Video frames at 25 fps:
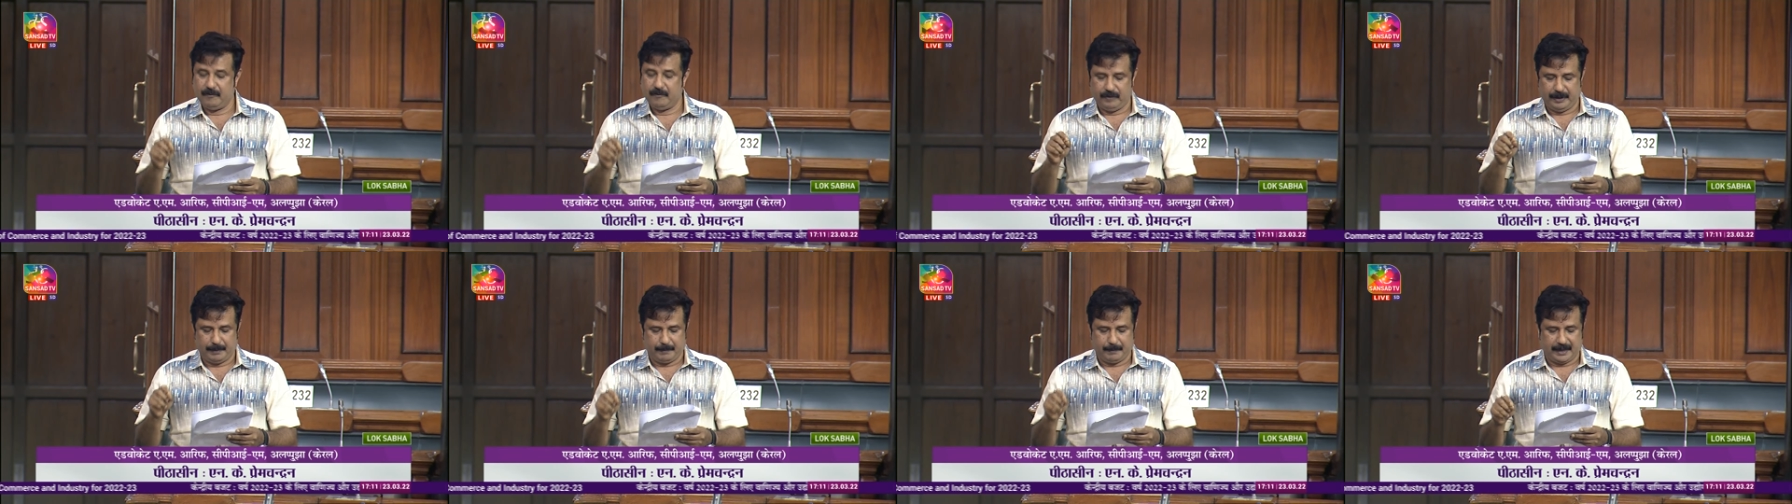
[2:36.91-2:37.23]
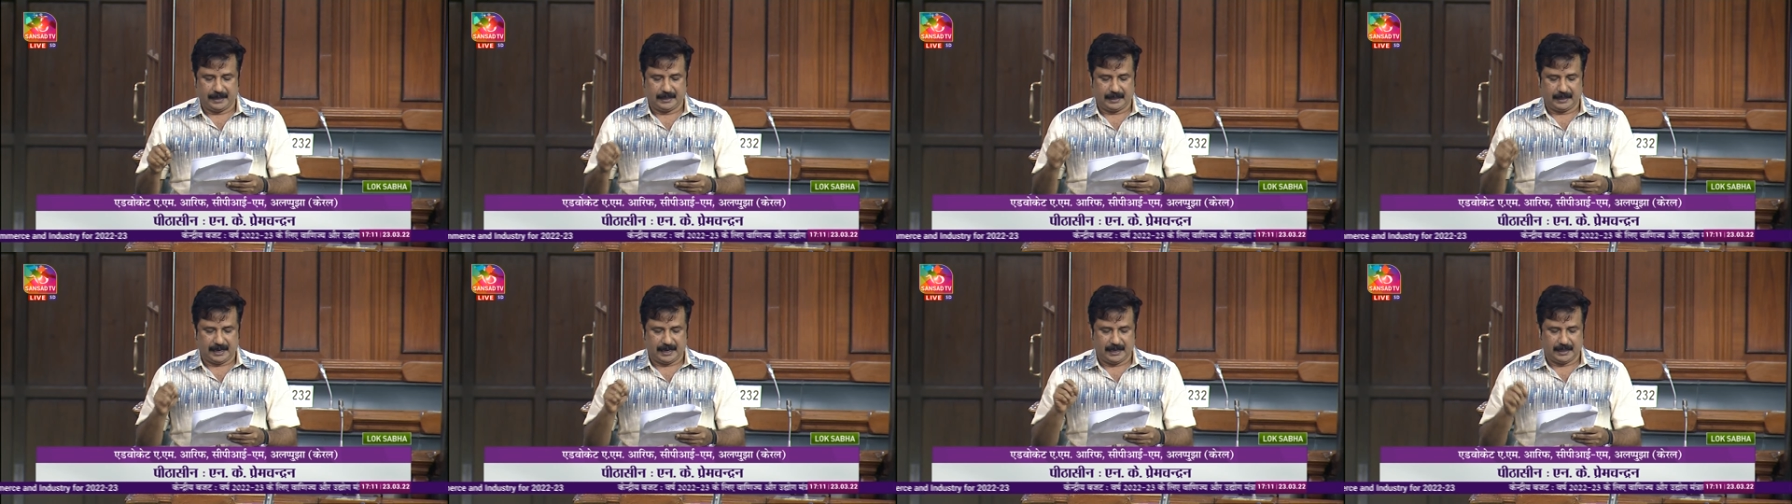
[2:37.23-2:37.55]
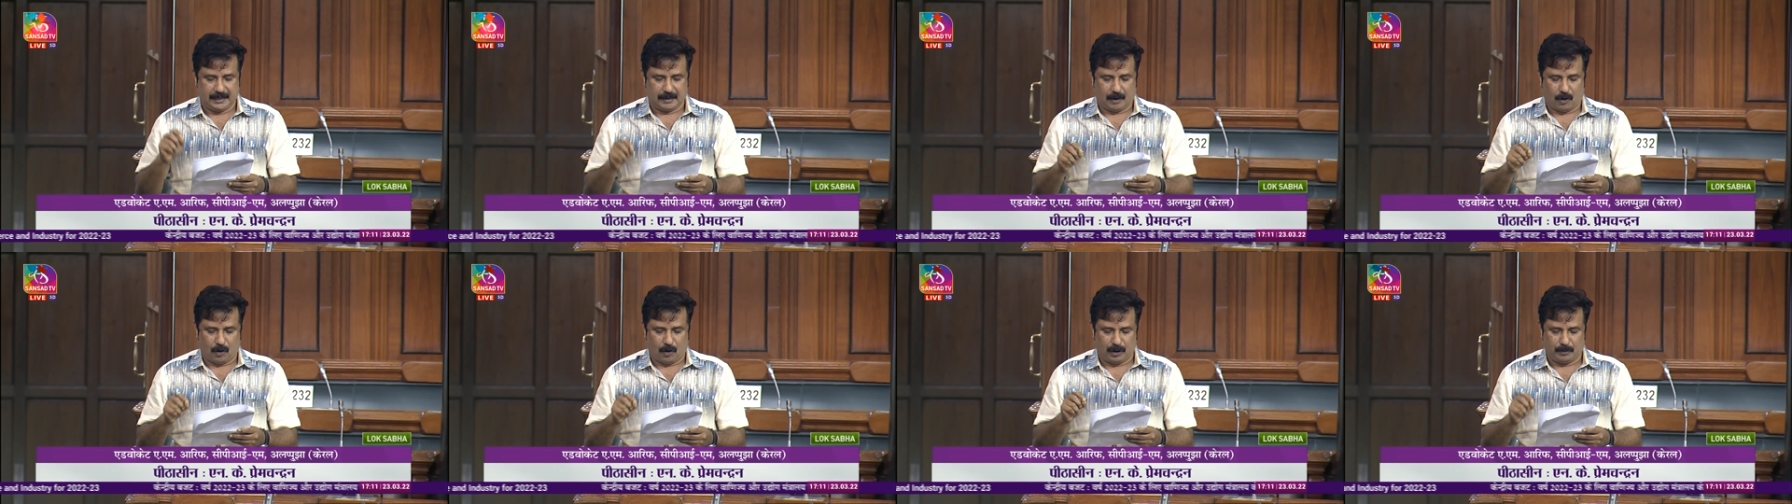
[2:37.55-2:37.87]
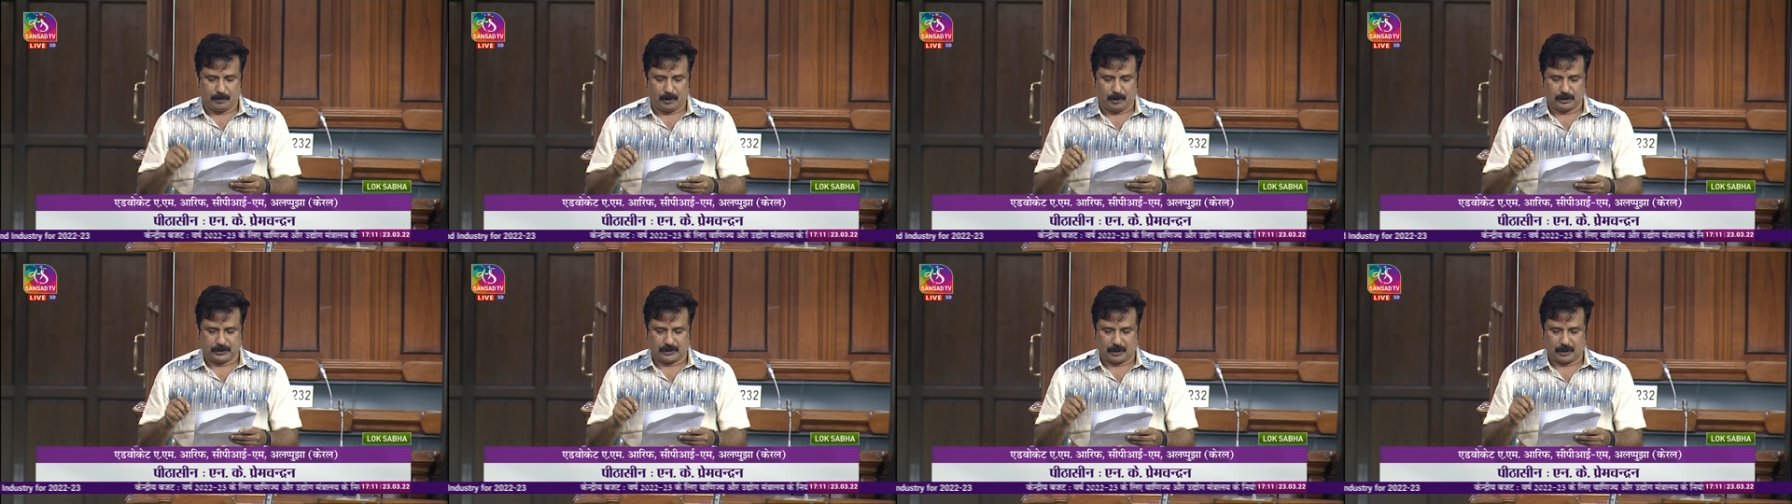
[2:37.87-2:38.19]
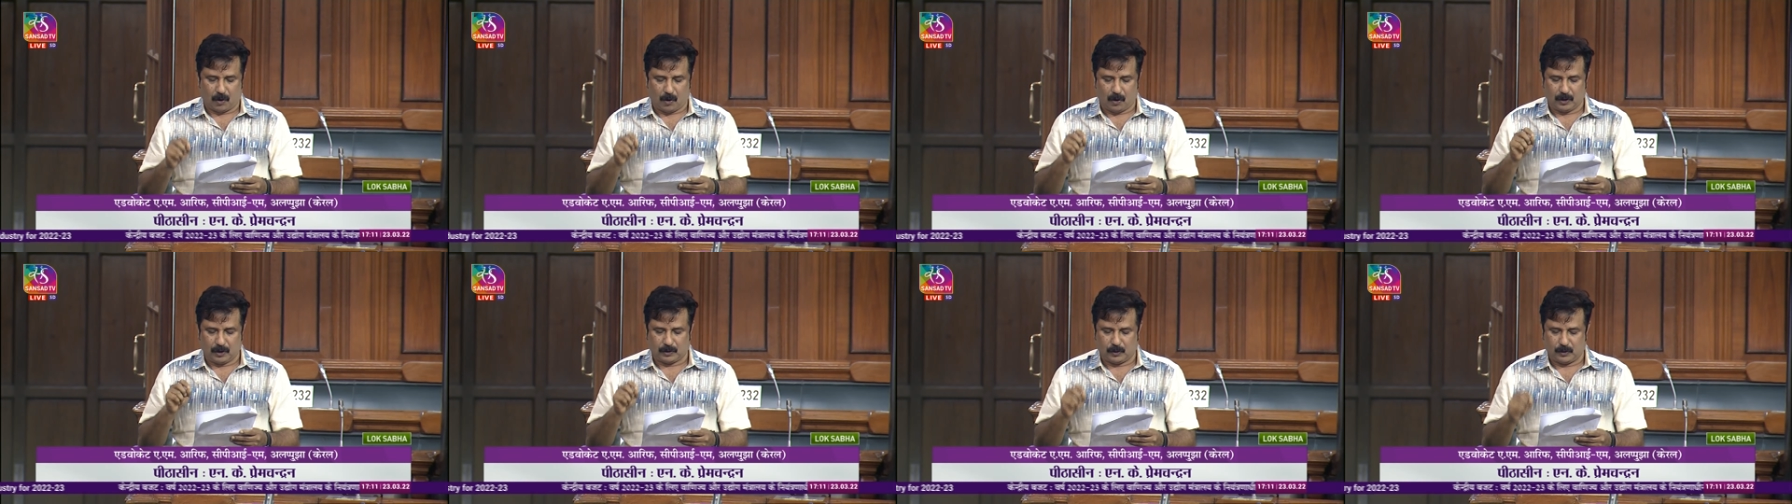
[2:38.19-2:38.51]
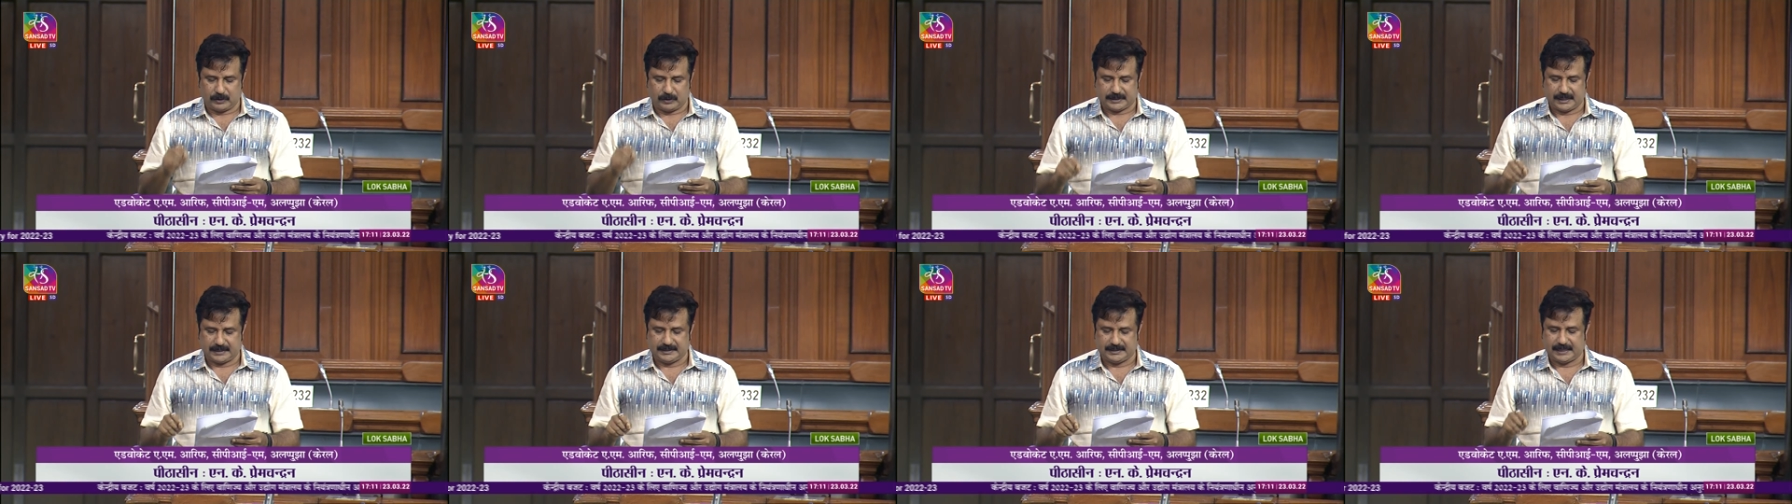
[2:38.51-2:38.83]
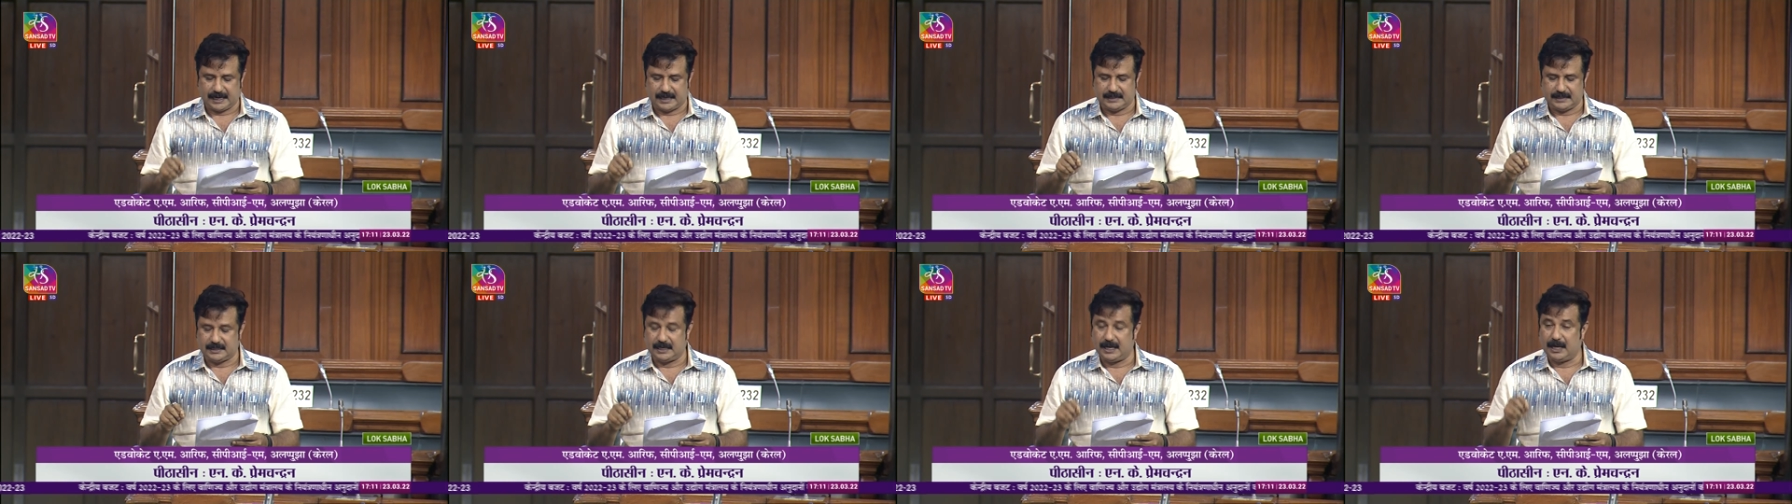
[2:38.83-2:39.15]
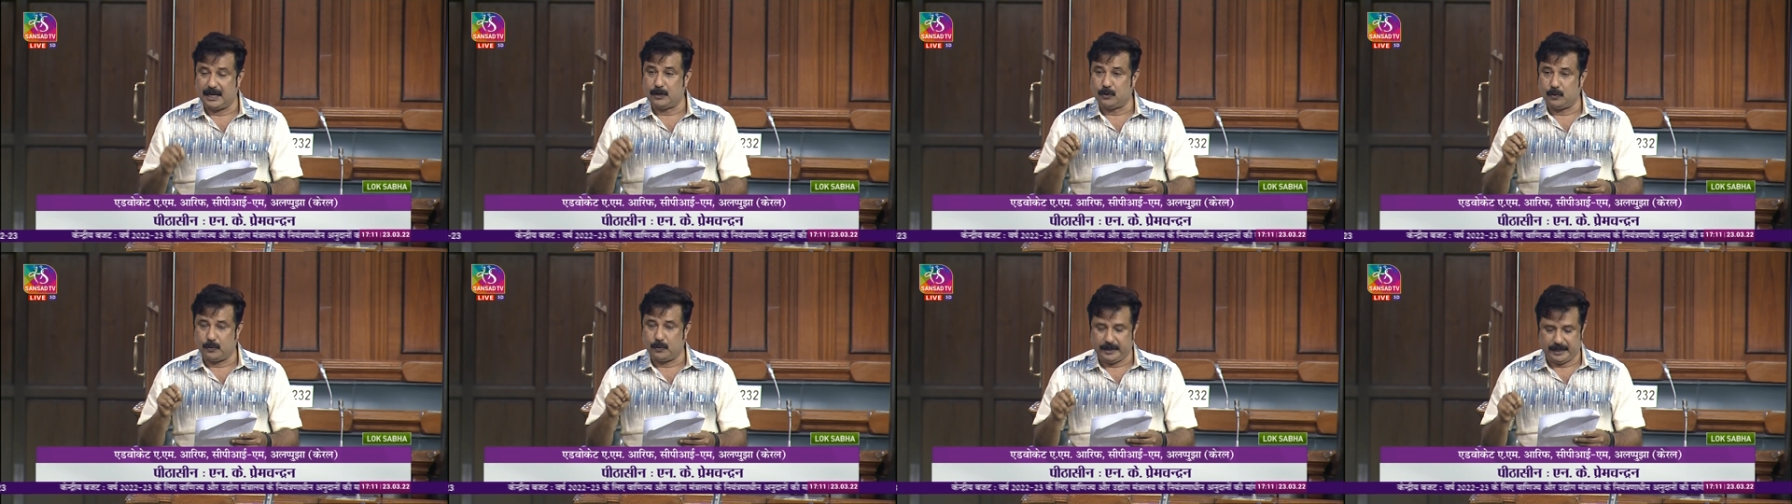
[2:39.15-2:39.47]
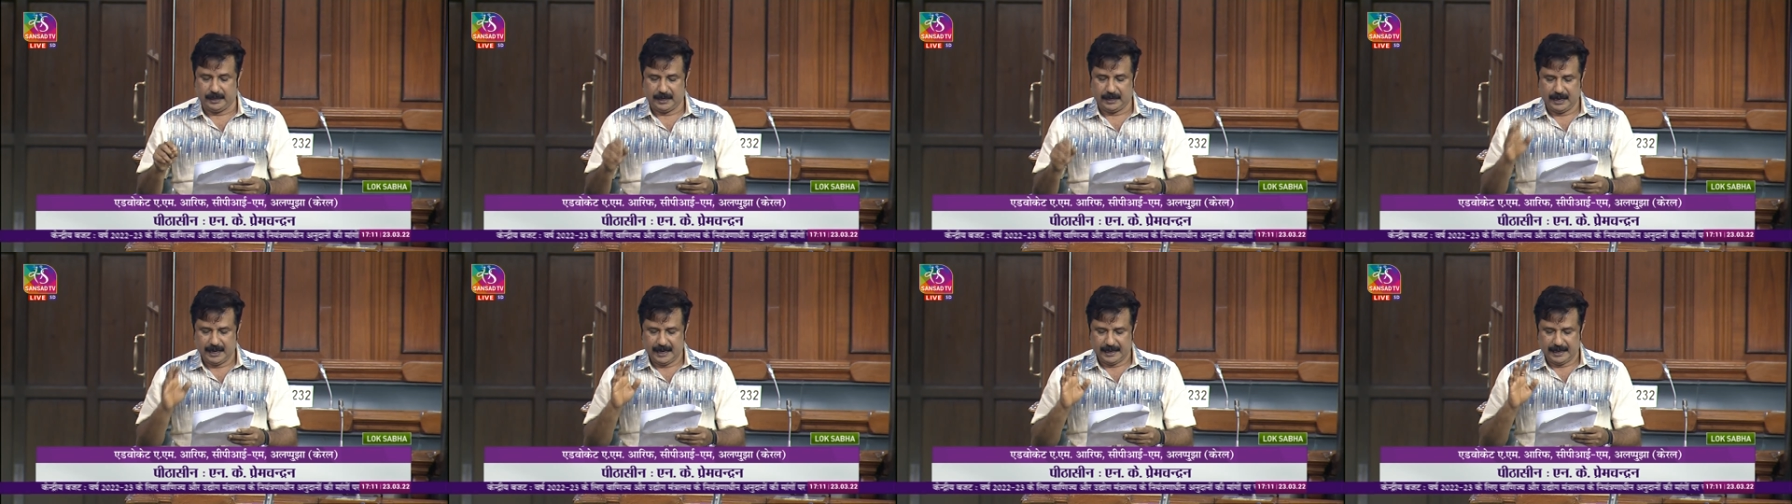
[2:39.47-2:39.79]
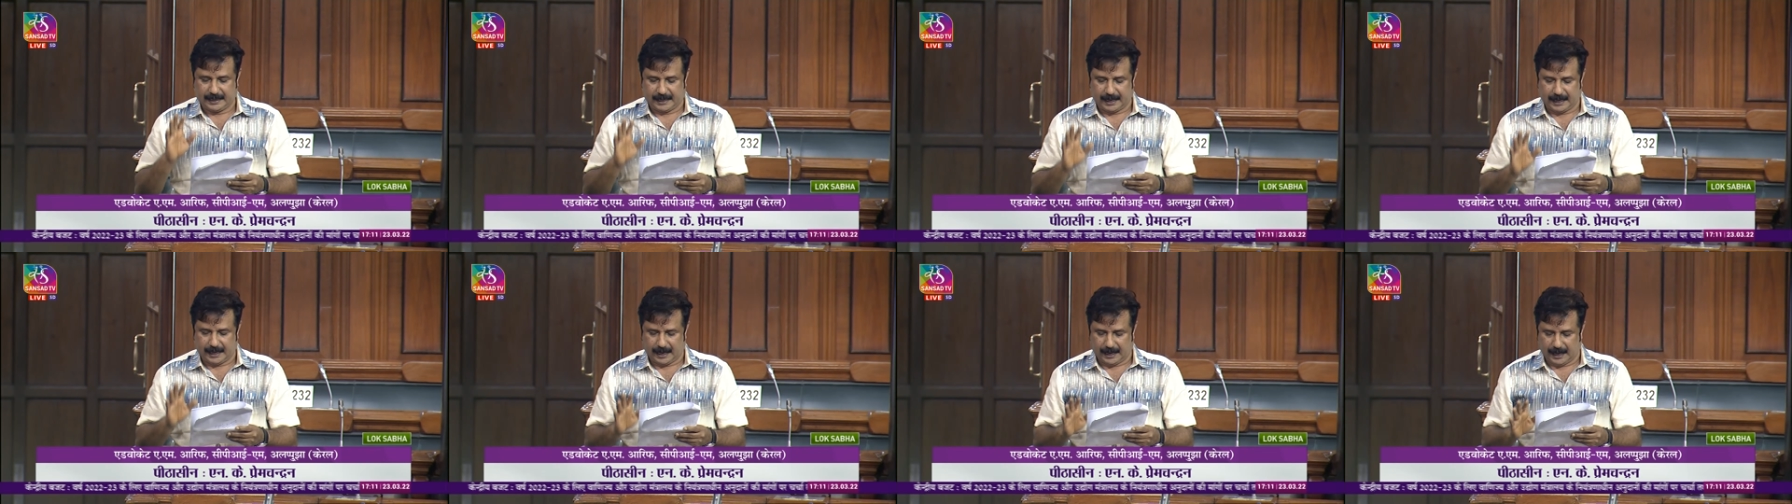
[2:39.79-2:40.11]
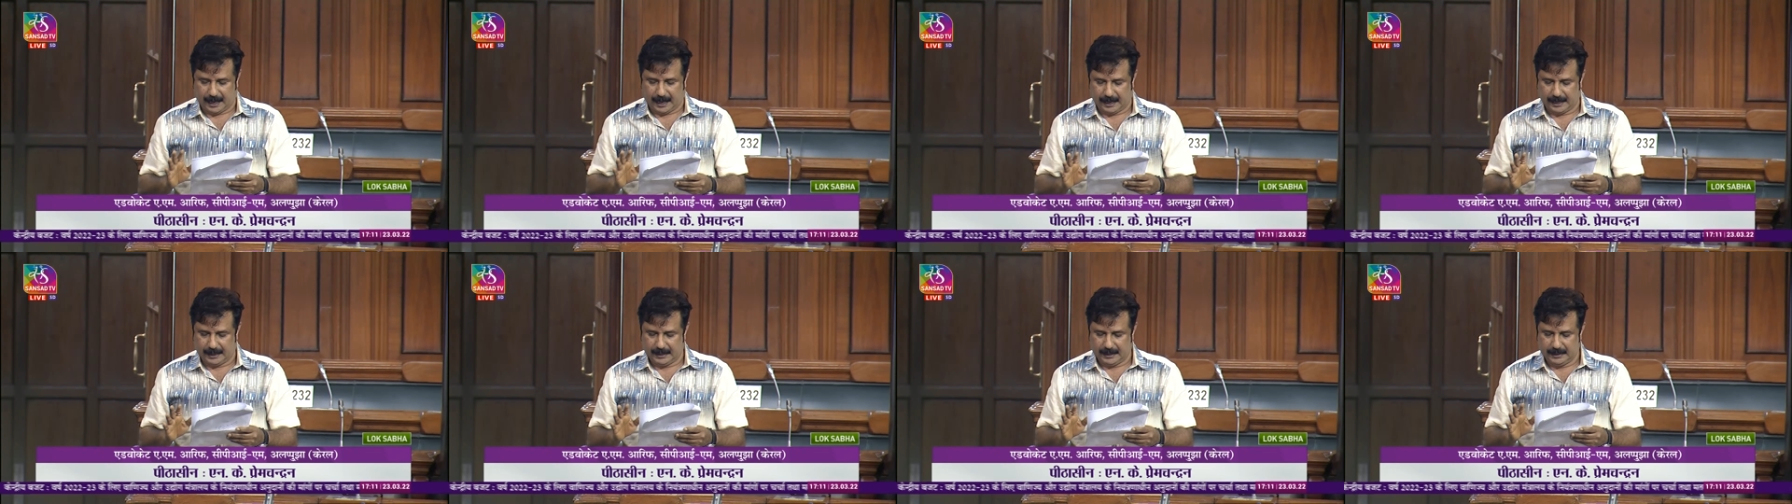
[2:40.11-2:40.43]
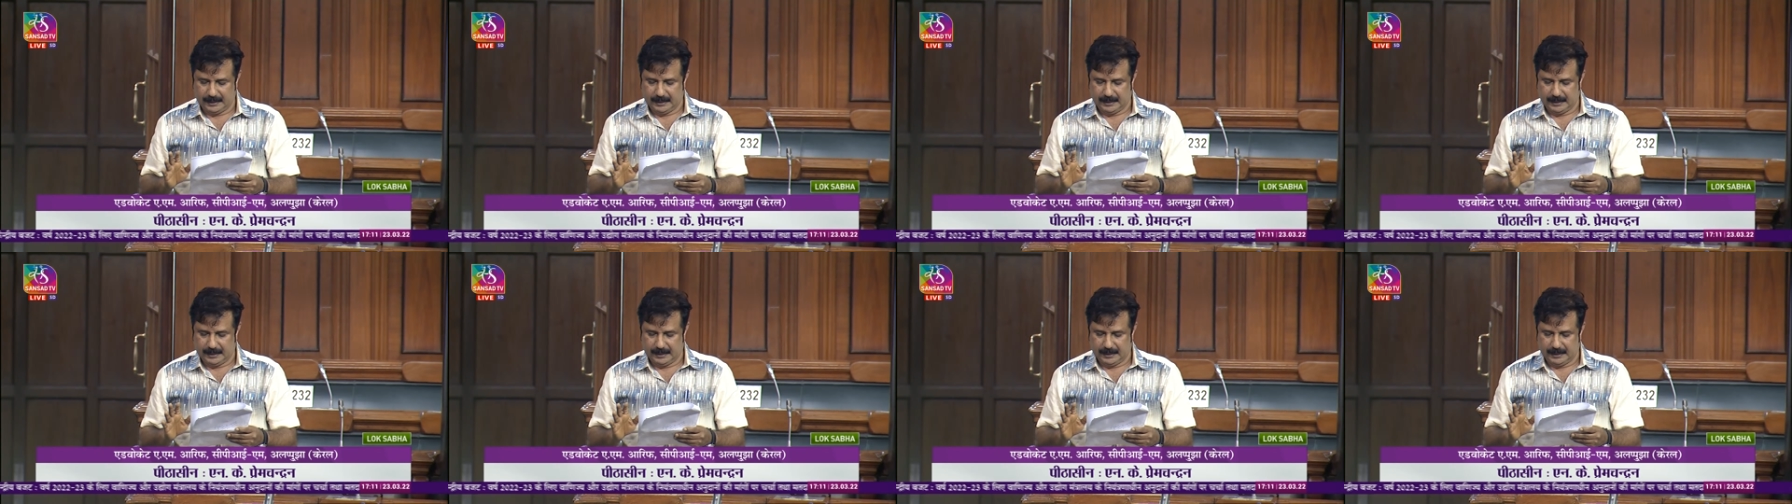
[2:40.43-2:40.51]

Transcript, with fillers: women in almost all coastal states, including Kerala.